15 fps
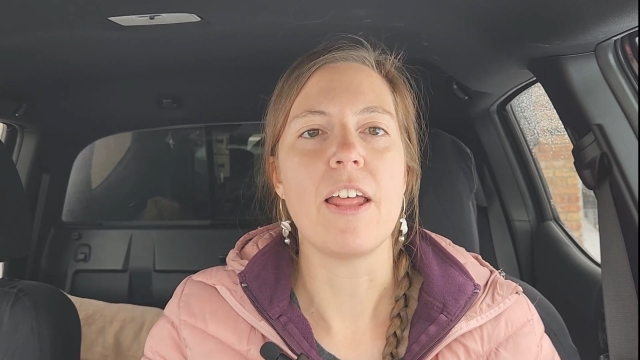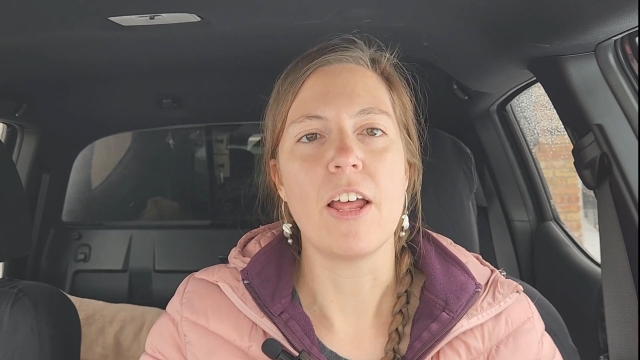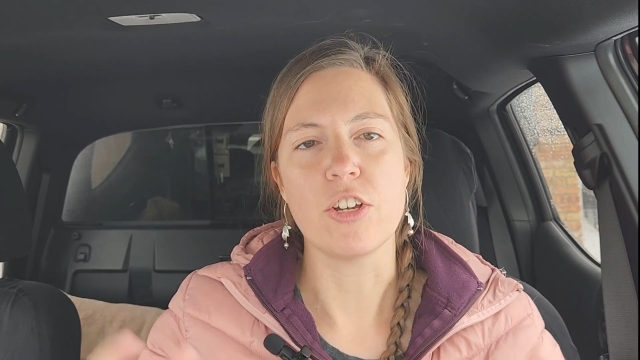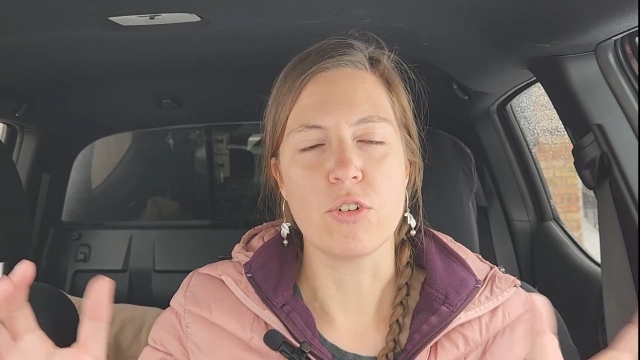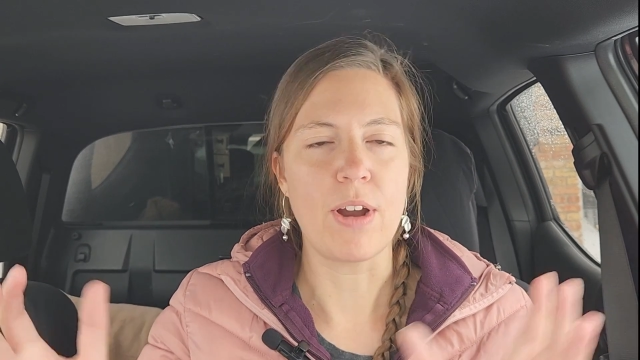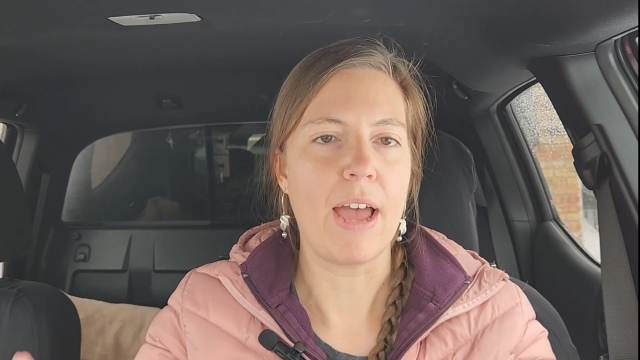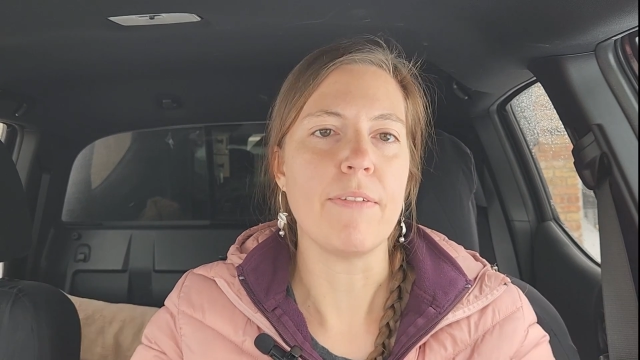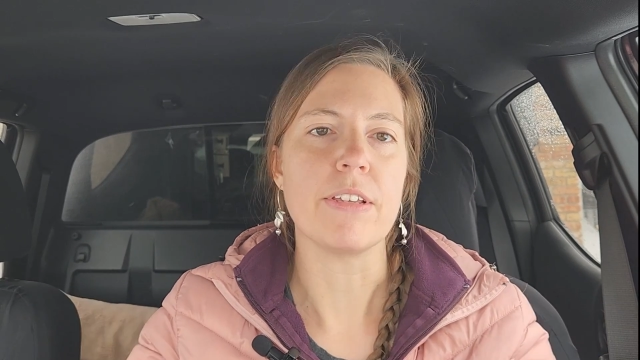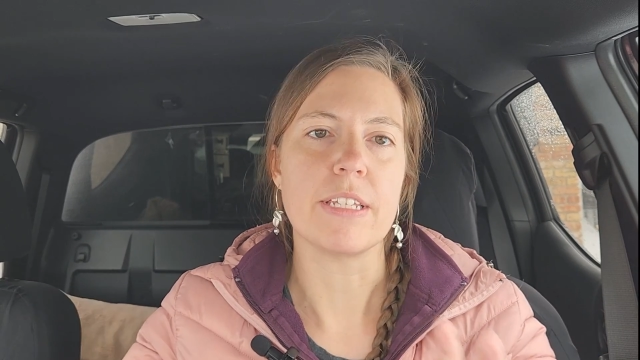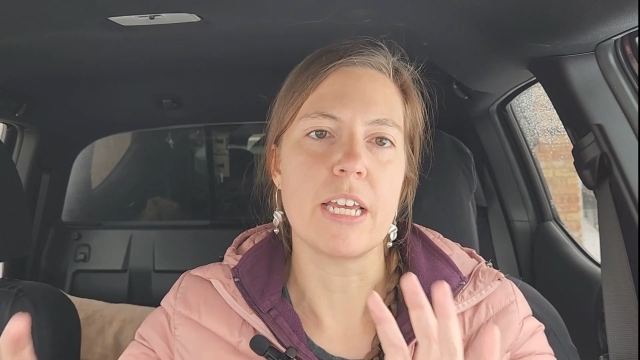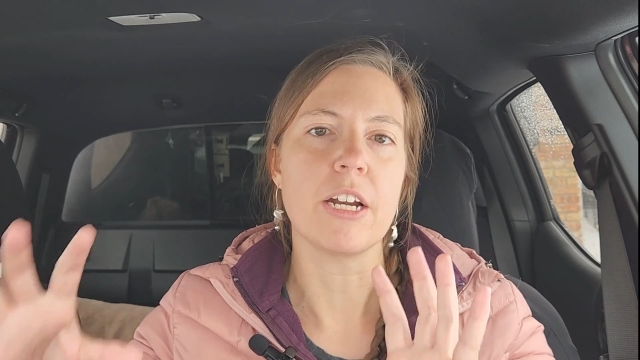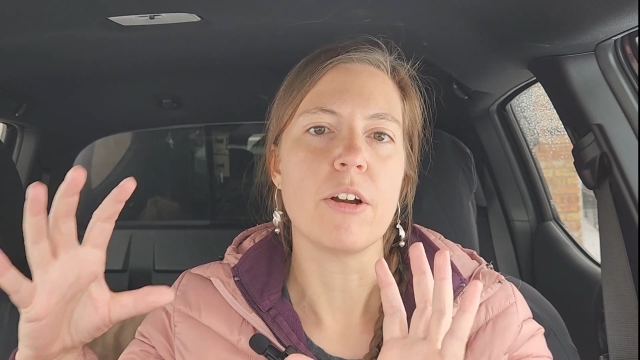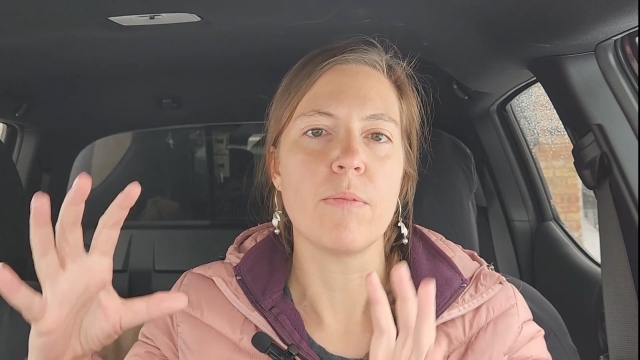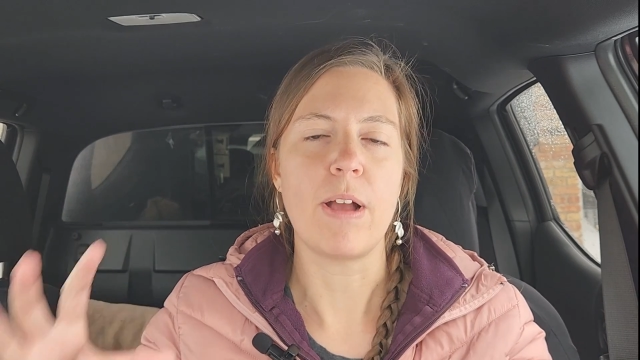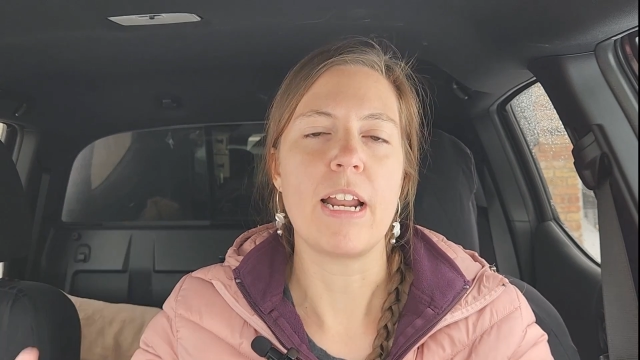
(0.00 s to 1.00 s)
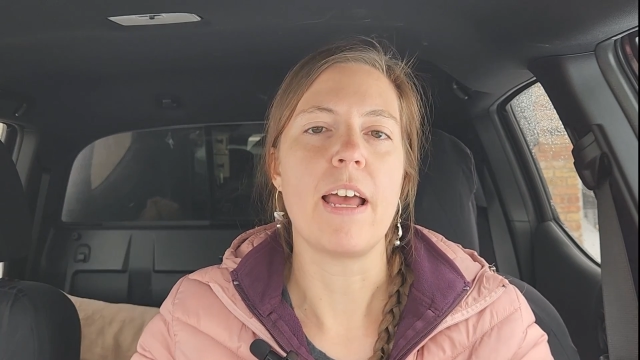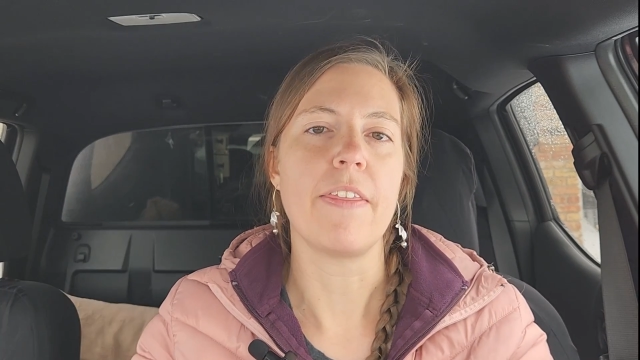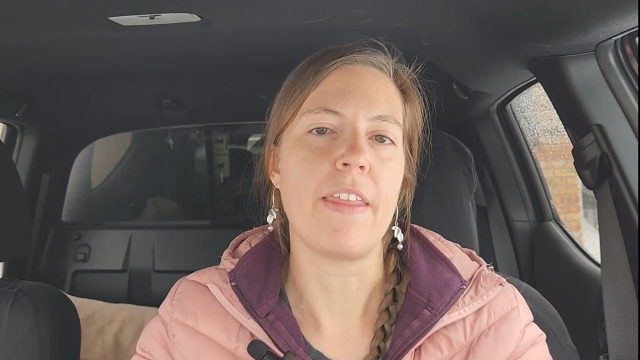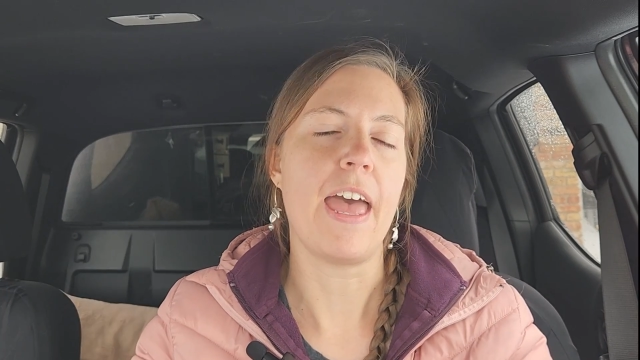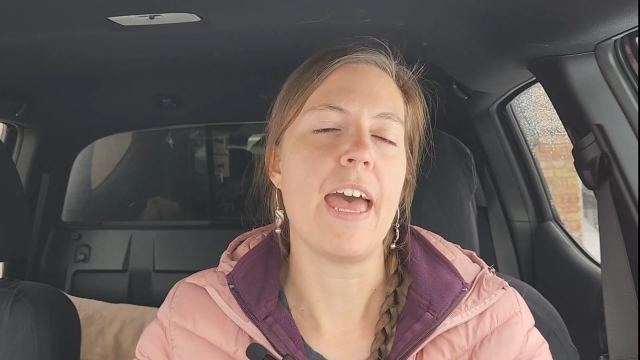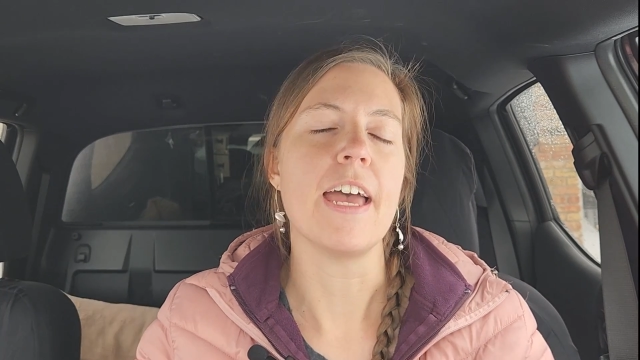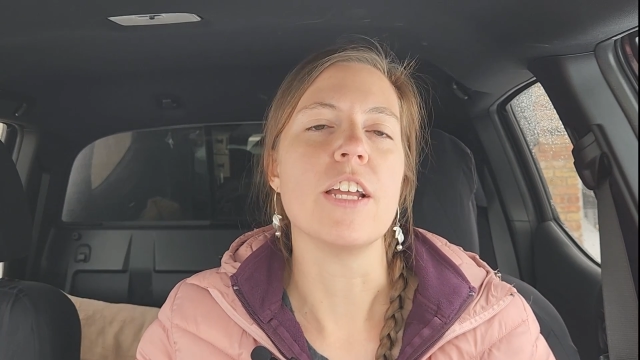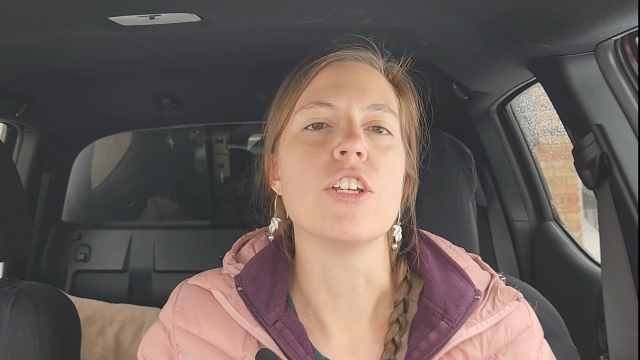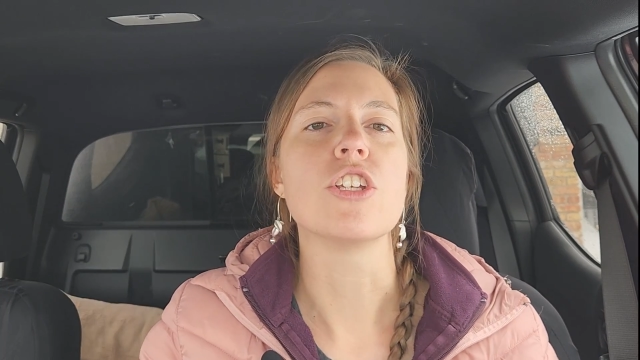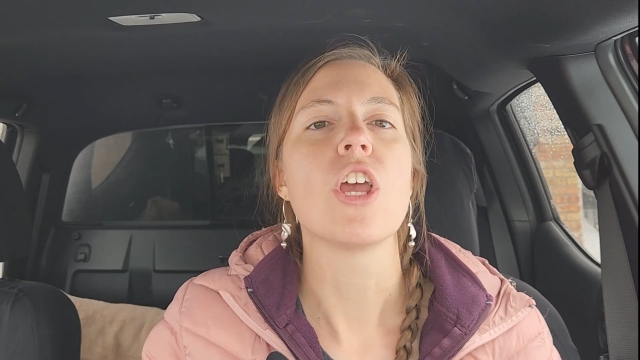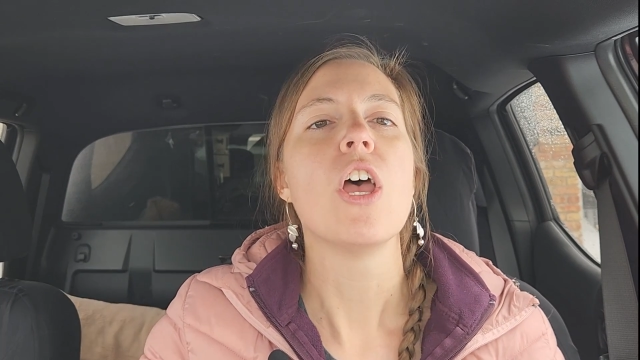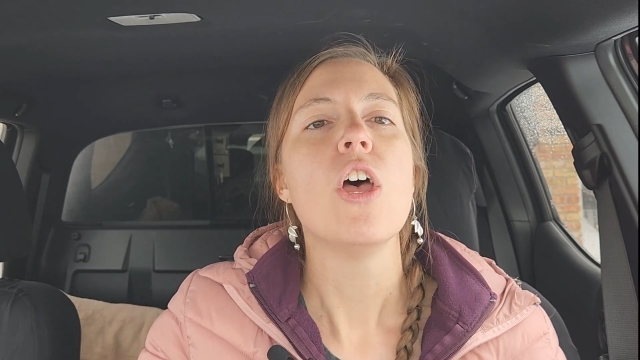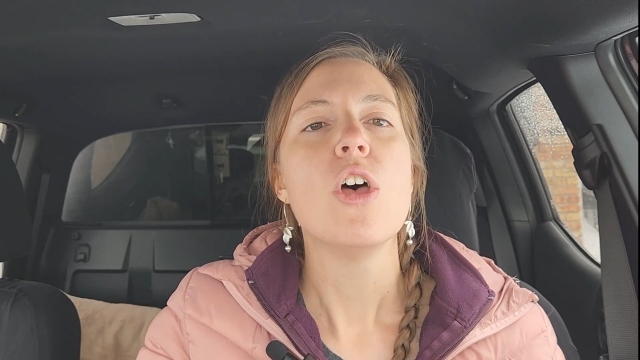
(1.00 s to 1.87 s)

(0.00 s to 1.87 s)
a travel center right on the edge.